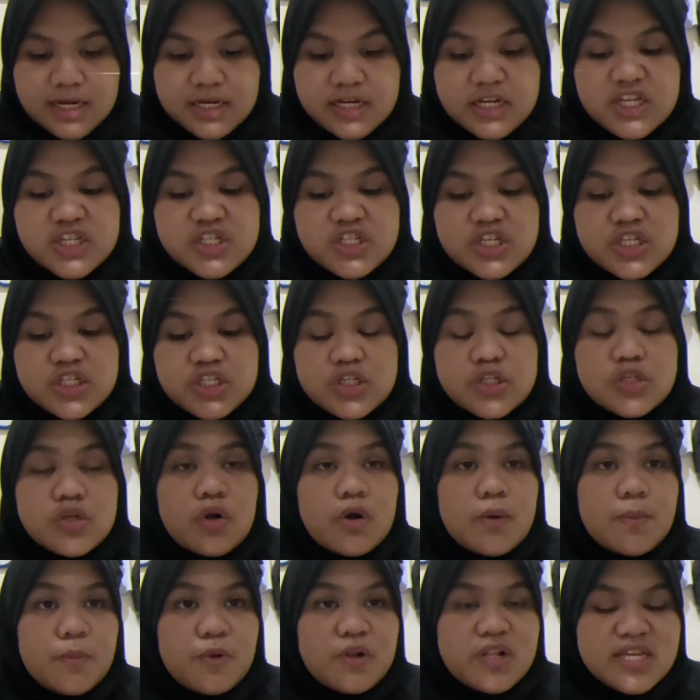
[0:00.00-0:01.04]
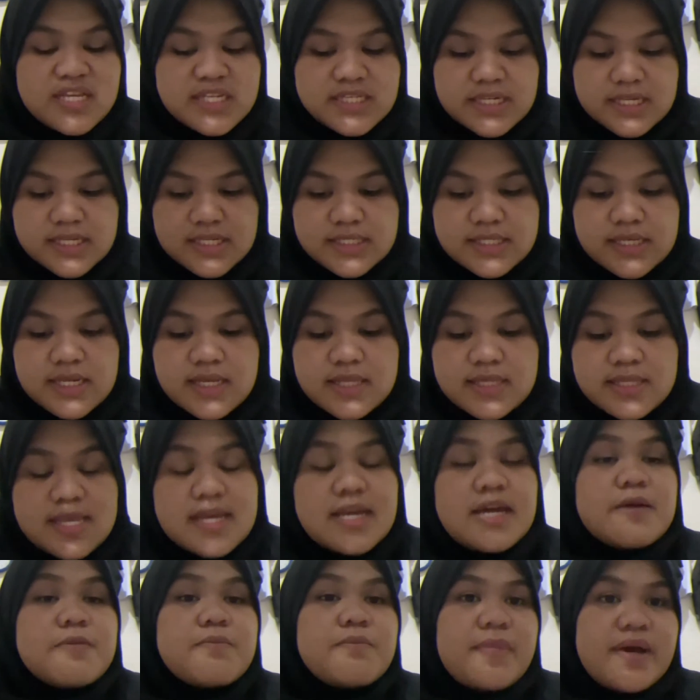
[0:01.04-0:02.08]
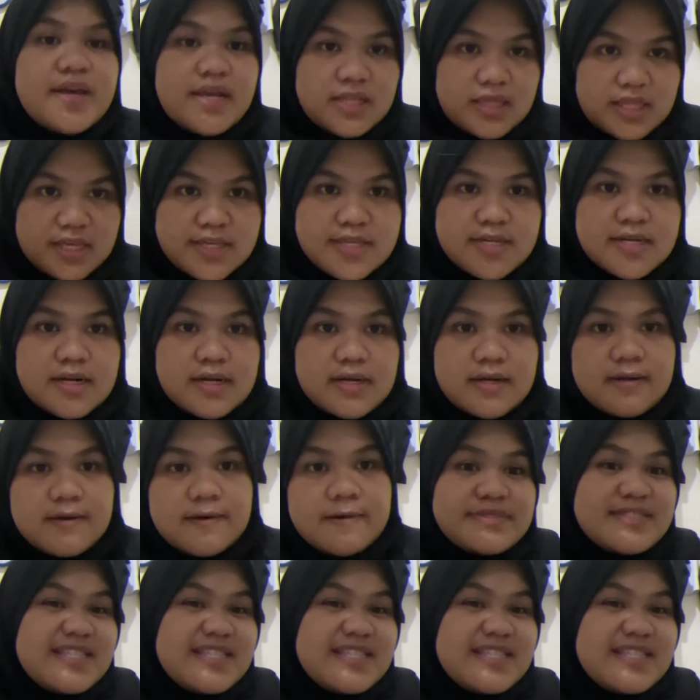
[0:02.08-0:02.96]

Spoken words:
decision, or policies taken by a leader.